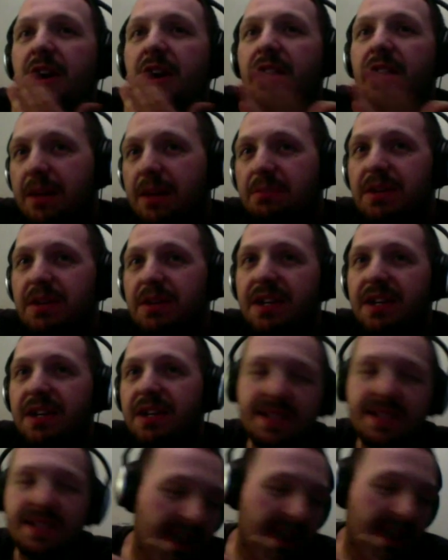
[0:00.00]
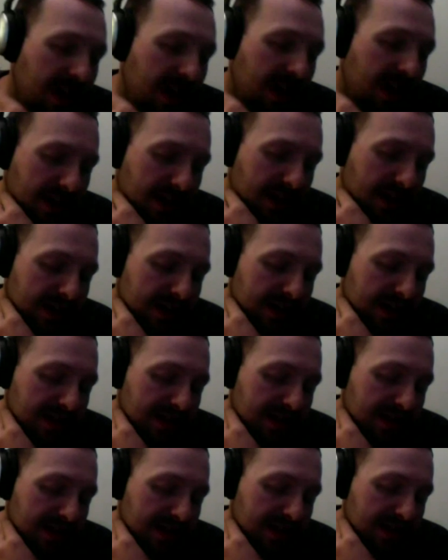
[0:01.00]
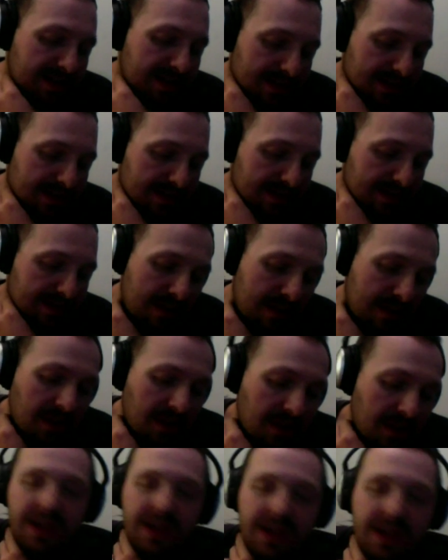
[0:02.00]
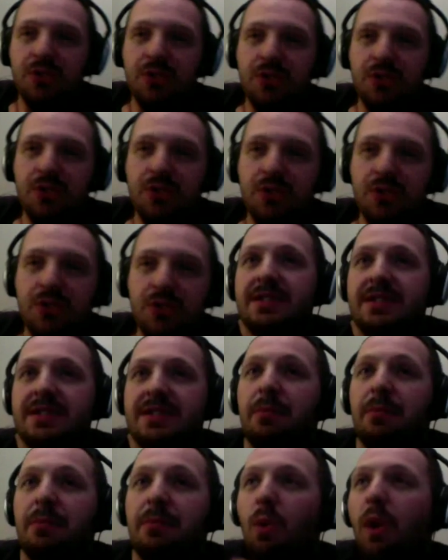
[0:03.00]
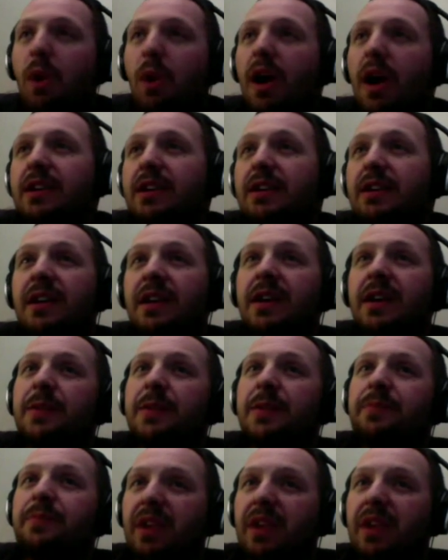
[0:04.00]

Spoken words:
Kipnis he's coming off injury. He's number one.